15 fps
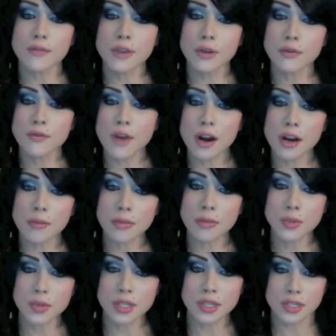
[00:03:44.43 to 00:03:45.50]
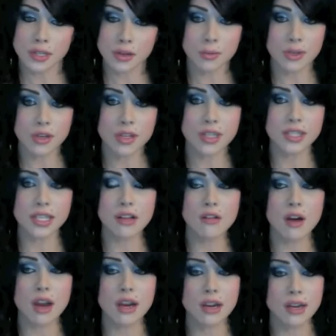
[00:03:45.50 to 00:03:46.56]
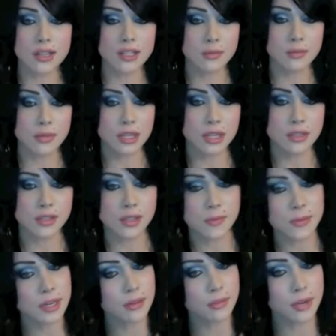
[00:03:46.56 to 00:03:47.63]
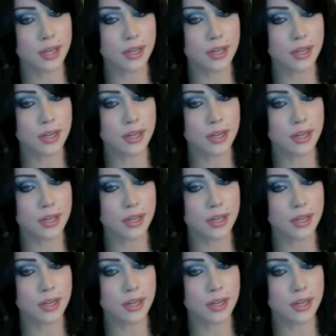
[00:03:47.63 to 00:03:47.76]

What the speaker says: few and far in between too because like a lot of guys can be intimidated by